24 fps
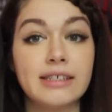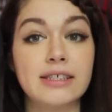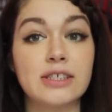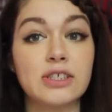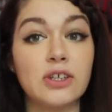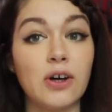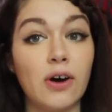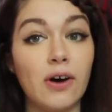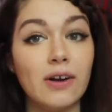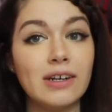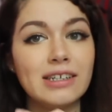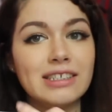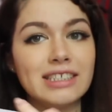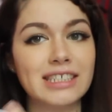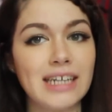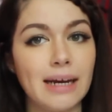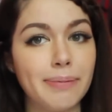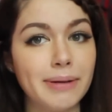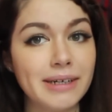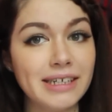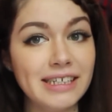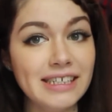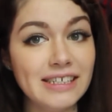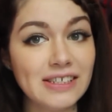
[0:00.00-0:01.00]
It's all in
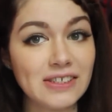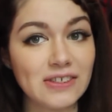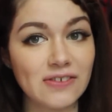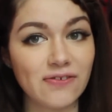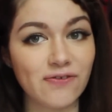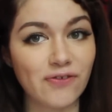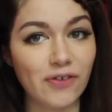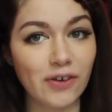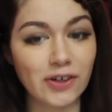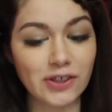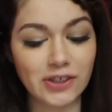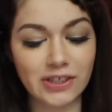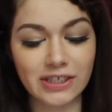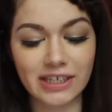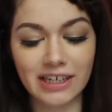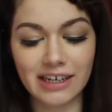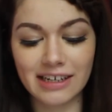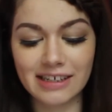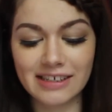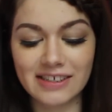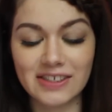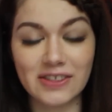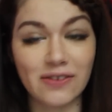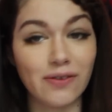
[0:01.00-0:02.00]
Japanese,
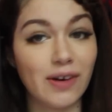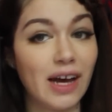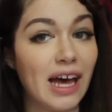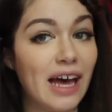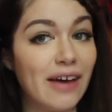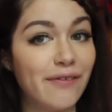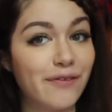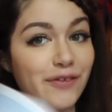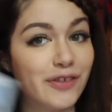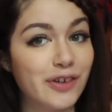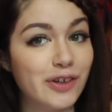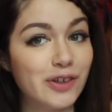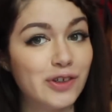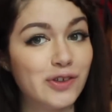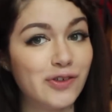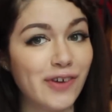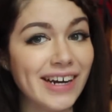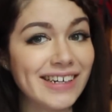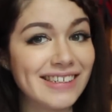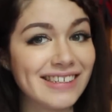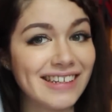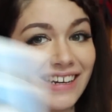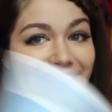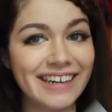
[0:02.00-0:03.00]
unfortunately, so I have to
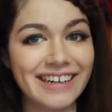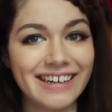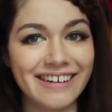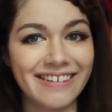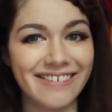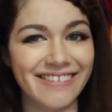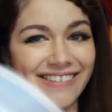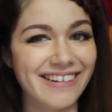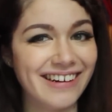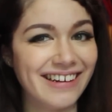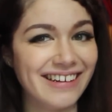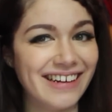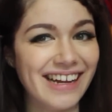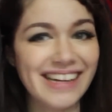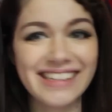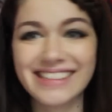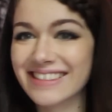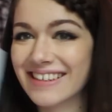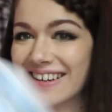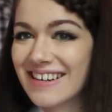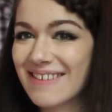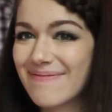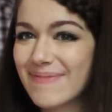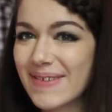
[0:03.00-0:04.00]
translate it all, and
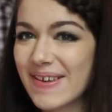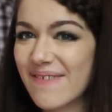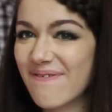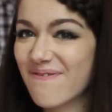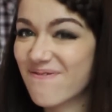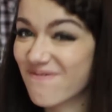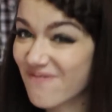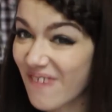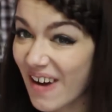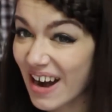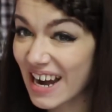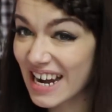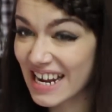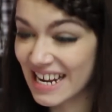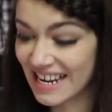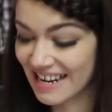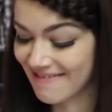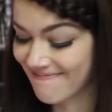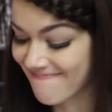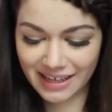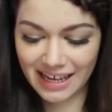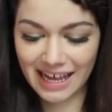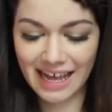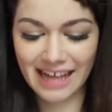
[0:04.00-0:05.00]
that's gonna be
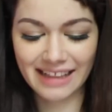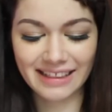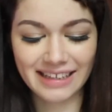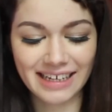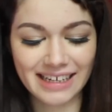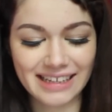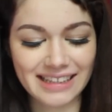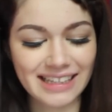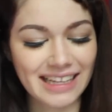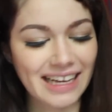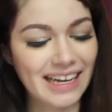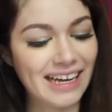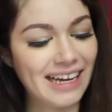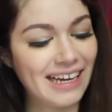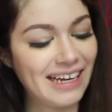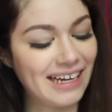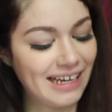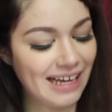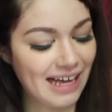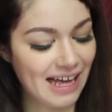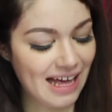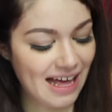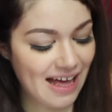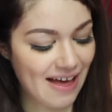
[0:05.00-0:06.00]
funny. And then
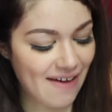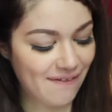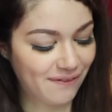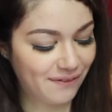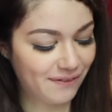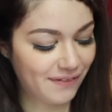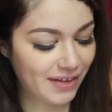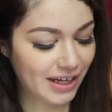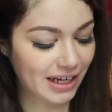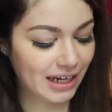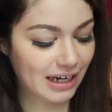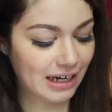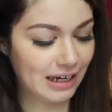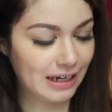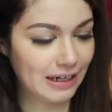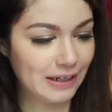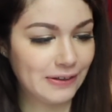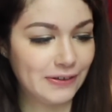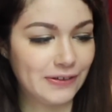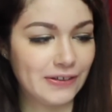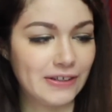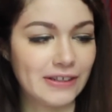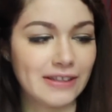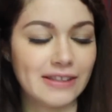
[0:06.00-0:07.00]
they have
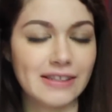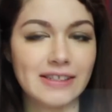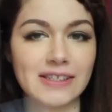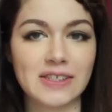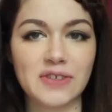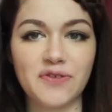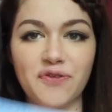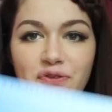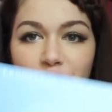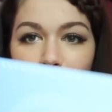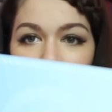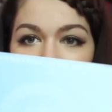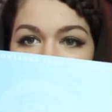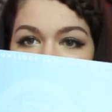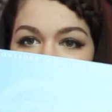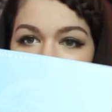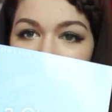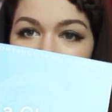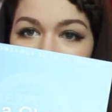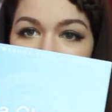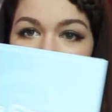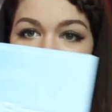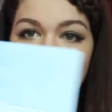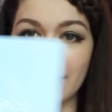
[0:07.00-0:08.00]
included this
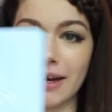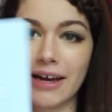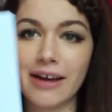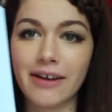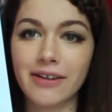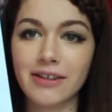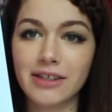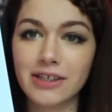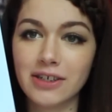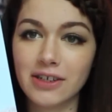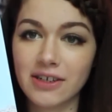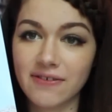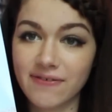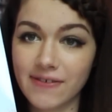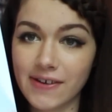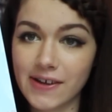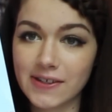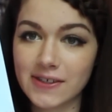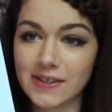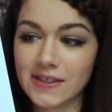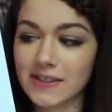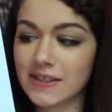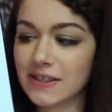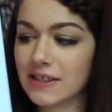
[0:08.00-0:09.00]
folder about the
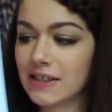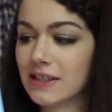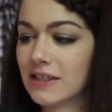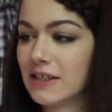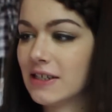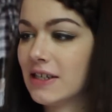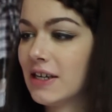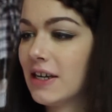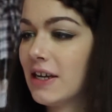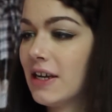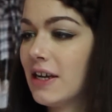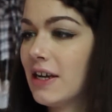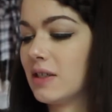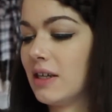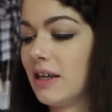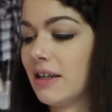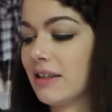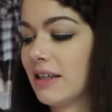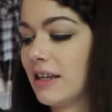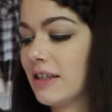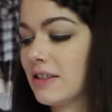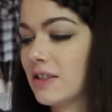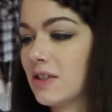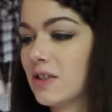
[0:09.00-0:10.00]
university,
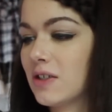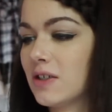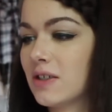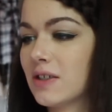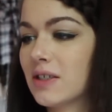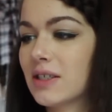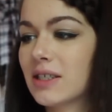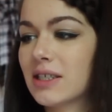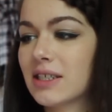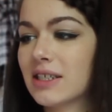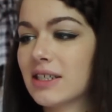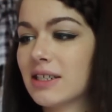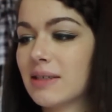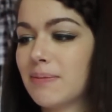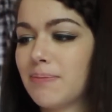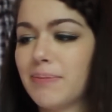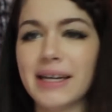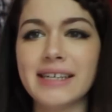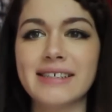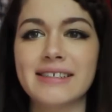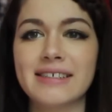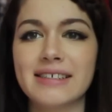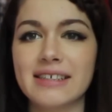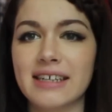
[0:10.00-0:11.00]
and that's just
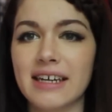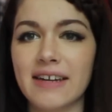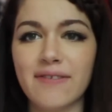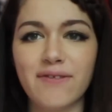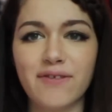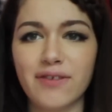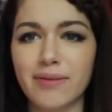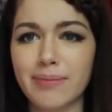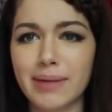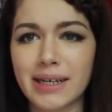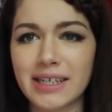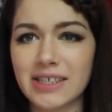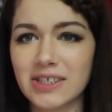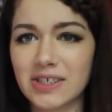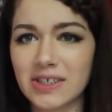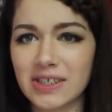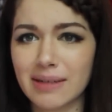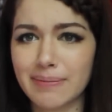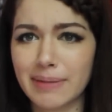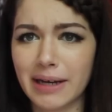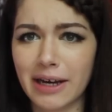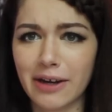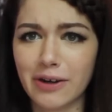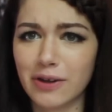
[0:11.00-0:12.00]
basic
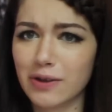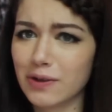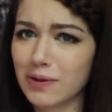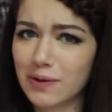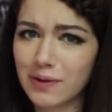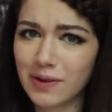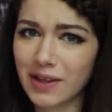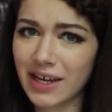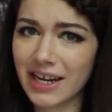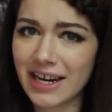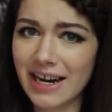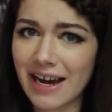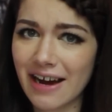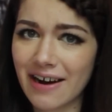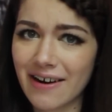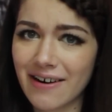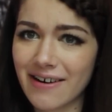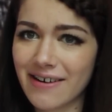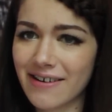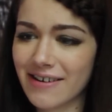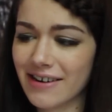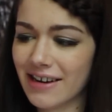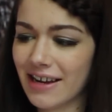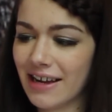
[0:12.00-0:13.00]
information about who they
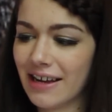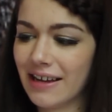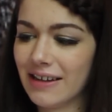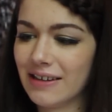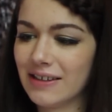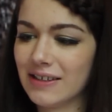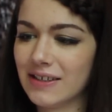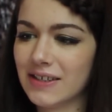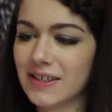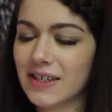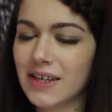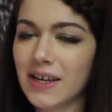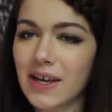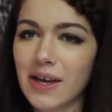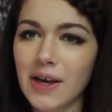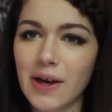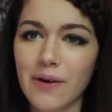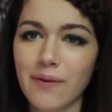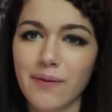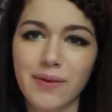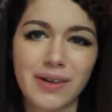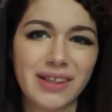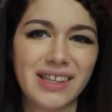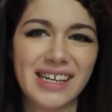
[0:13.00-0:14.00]
are and
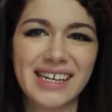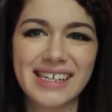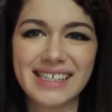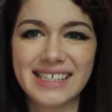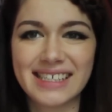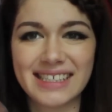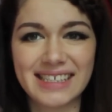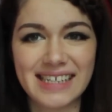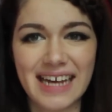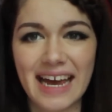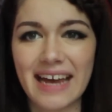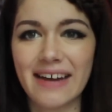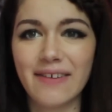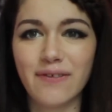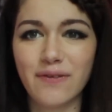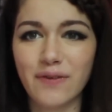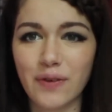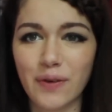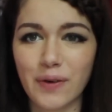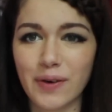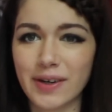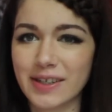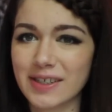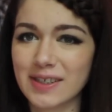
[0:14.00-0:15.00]
what they stand
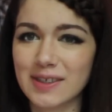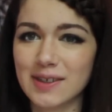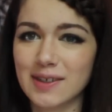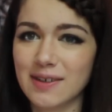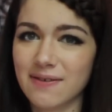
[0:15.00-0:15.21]
for as a